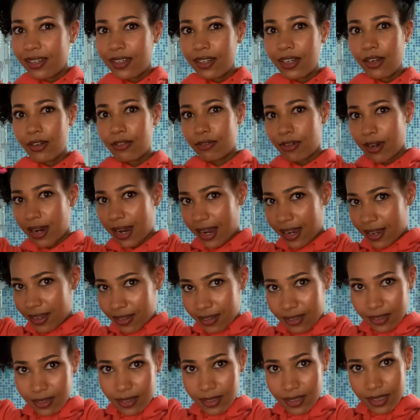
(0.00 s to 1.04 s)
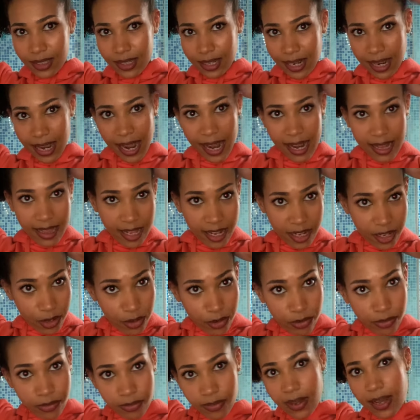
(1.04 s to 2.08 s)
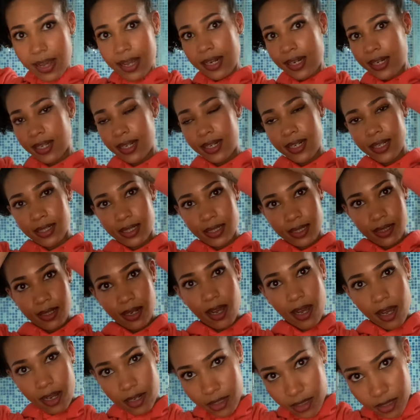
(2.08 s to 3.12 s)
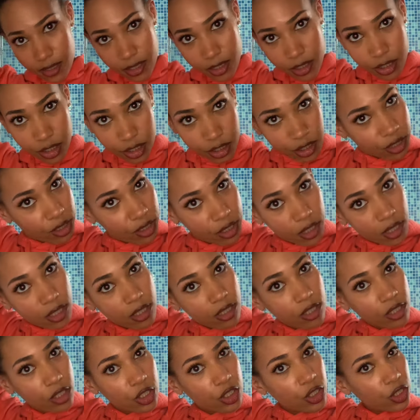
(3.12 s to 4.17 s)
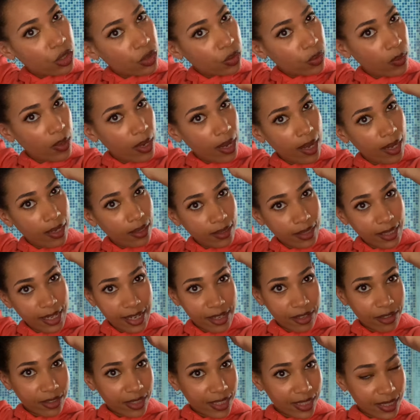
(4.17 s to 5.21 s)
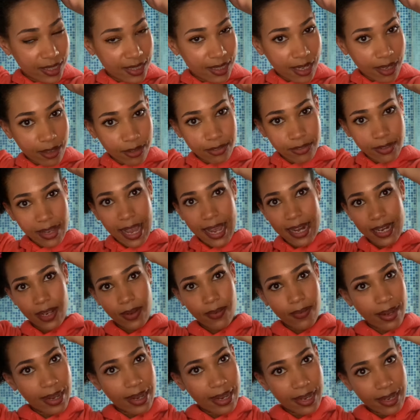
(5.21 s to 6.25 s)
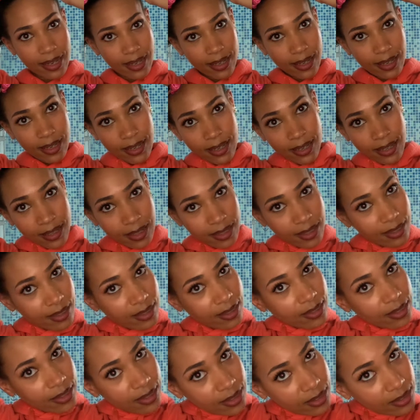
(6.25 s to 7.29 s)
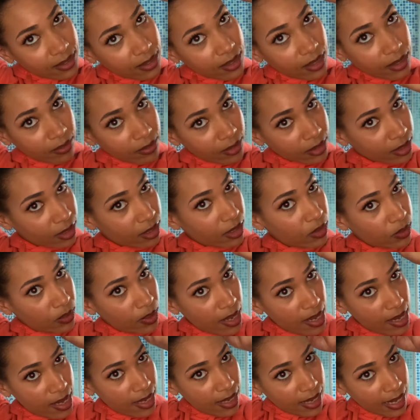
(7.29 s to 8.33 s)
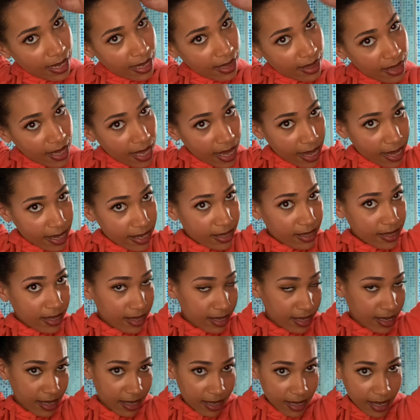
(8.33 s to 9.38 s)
around, and then you'll find that it starts to just twirl in on itself anyway. So I'm going to twirl it like that and then